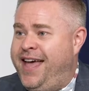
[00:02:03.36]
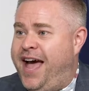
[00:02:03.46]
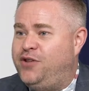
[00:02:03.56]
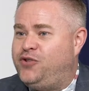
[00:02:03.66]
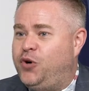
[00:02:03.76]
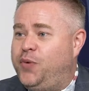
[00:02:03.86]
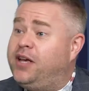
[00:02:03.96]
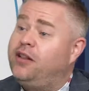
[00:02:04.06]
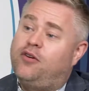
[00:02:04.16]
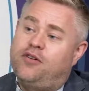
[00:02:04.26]
and so we
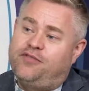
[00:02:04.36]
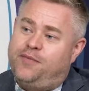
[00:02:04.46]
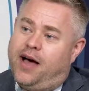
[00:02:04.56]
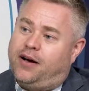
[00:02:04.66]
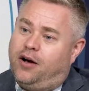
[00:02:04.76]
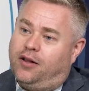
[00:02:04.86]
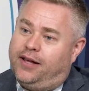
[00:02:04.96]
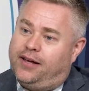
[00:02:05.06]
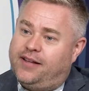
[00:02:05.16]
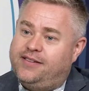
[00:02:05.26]
can learn from that
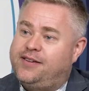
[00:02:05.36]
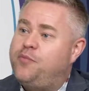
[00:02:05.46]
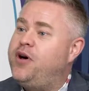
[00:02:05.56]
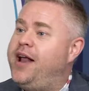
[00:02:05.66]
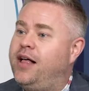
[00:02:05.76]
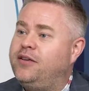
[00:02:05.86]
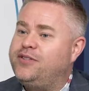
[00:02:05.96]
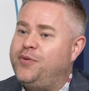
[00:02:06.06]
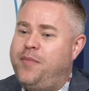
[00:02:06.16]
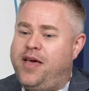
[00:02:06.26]
colleague. And someone
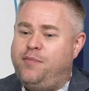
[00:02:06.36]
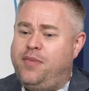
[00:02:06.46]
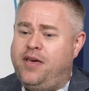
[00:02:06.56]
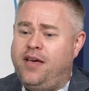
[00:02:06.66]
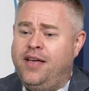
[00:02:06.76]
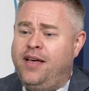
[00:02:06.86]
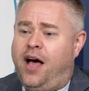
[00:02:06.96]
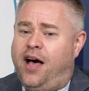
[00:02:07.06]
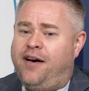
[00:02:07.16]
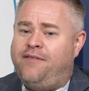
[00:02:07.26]
else may be
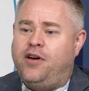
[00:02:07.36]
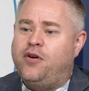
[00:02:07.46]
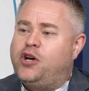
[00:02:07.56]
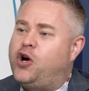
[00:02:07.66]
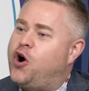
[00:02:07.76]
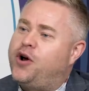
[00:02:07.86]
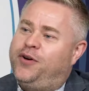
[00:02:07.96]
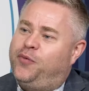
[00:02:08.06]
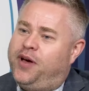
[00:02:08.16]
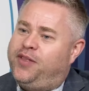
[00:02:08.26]
very current
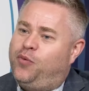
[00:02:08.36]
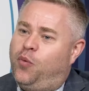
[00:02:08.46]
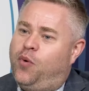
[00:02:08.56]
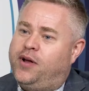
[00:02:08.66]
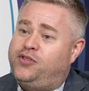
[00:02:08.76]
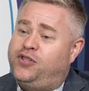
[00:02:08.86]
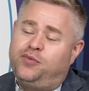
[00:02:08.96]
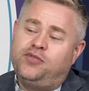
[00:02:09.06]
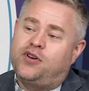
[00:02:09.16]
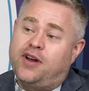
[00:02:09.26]
with what
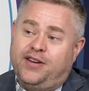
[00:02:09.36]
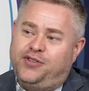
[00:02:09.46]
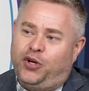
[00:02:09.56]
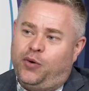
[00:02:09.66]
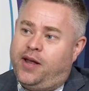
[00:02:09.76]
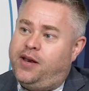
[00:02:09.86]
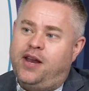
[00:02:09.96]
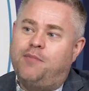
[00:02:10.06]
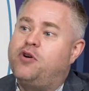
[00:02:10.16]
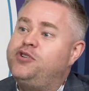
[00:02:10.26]
students are into and
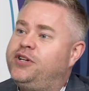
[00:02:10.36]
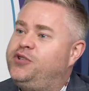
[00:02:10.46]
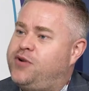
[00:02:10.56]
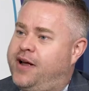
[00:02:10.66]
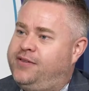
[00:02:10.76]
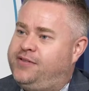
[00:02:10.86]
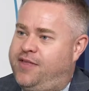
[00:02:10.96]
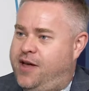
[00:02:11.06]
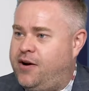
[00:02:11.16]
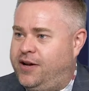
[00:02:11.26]
emerging trends in
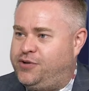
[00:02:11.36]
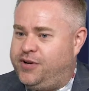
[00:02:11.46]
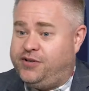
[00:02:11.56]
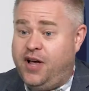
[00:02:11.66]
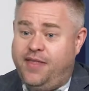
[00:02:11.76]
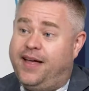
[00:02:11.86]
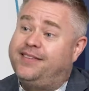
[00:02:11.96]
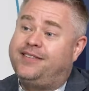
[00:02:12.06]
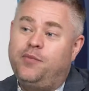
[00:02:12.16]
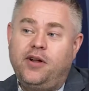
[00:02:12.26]
their interests. That's
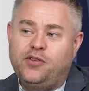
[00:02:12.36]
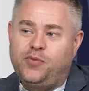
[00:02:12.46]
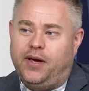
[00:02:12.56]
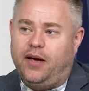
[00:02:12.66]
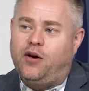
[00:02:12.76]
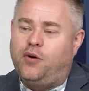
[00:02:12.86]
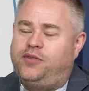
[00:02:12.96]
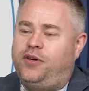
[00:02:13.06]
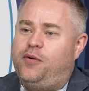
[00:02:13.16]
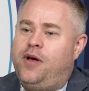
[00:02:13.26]
someone else we can go to.